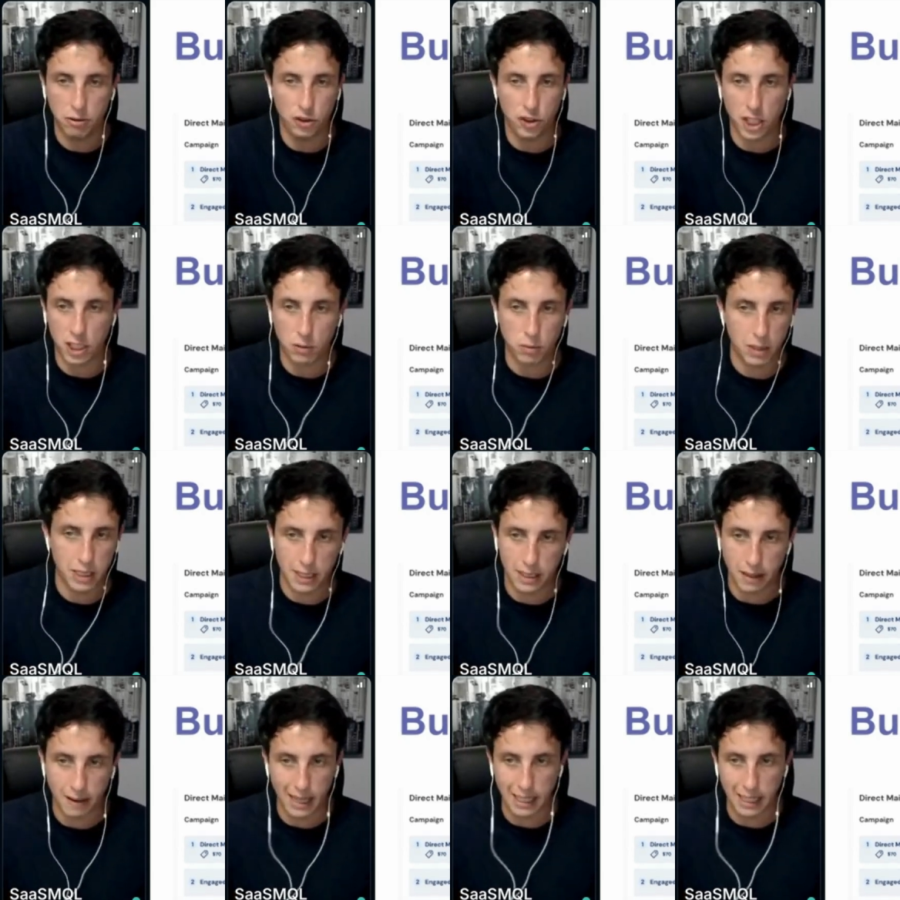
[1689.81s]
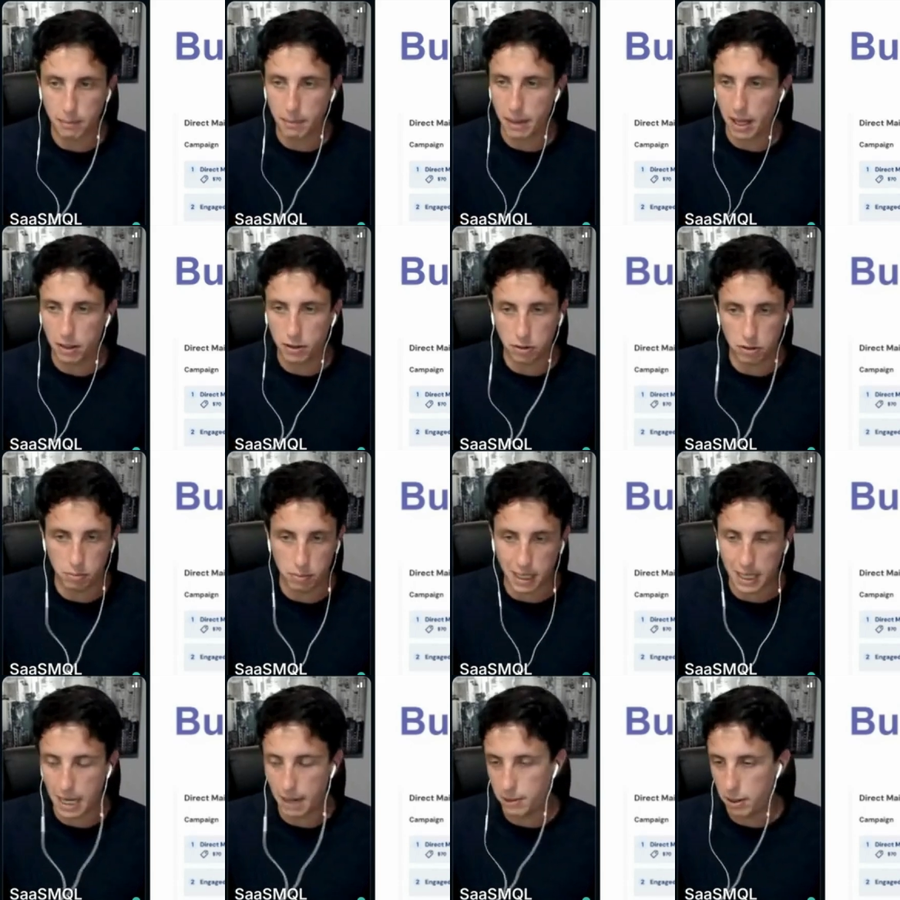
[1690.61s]
just with the direct mail to
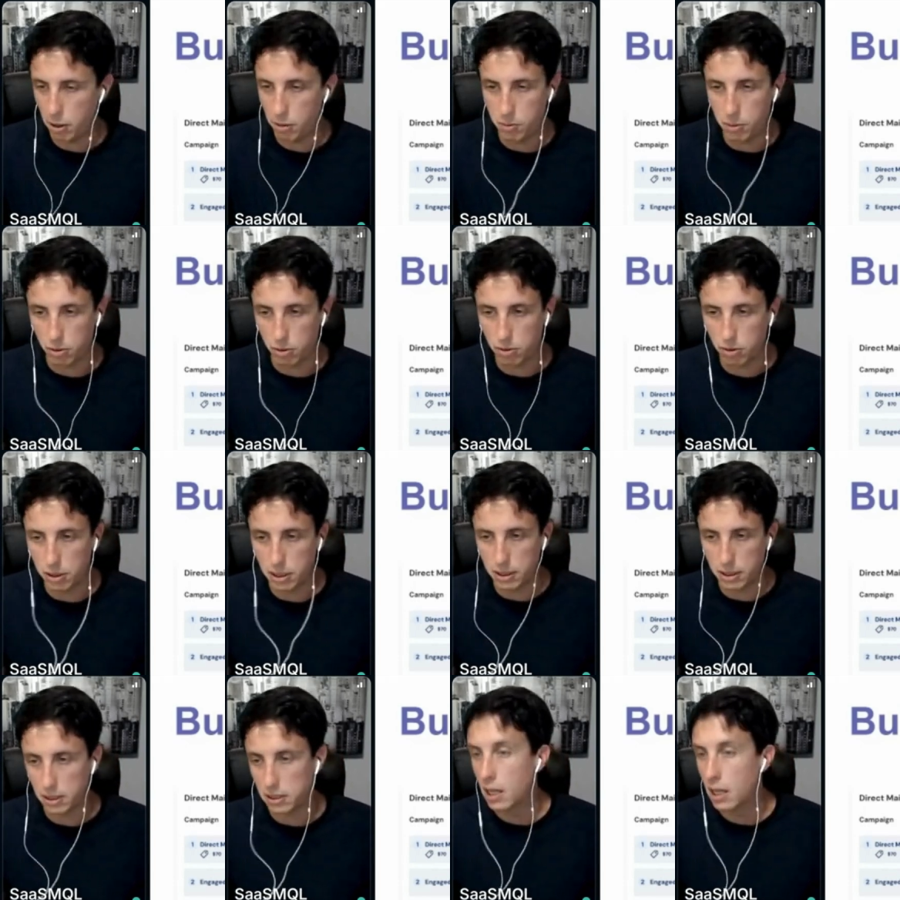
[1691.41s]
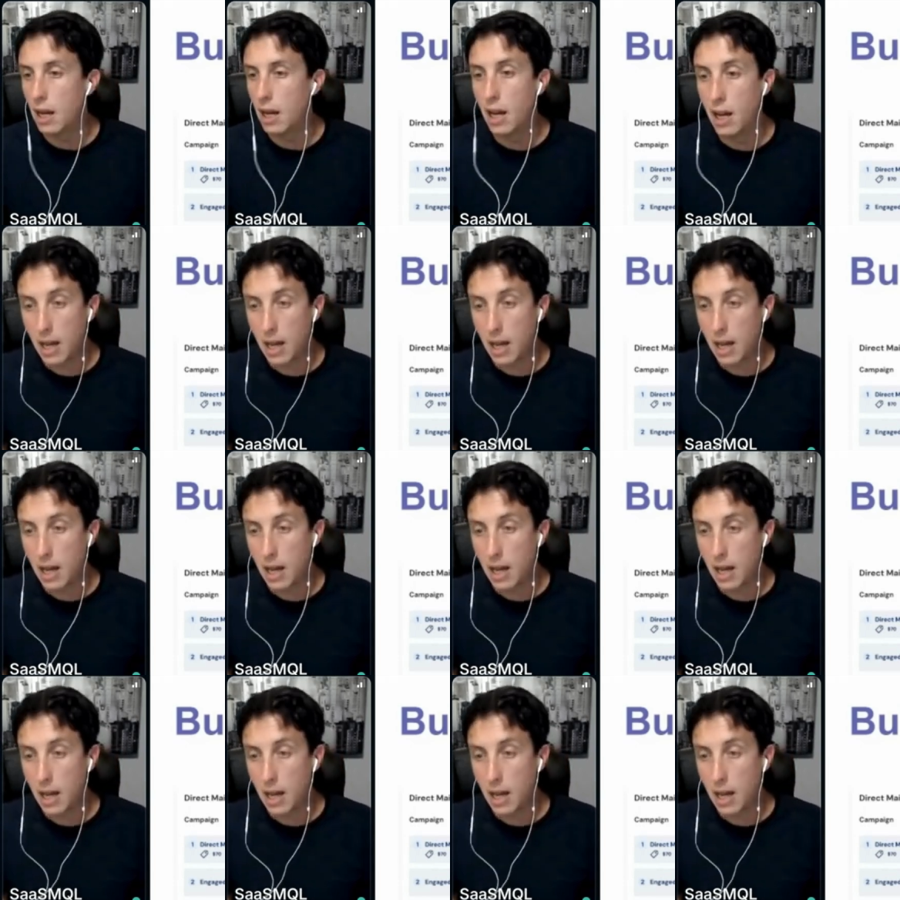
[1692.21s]
become an opportunities.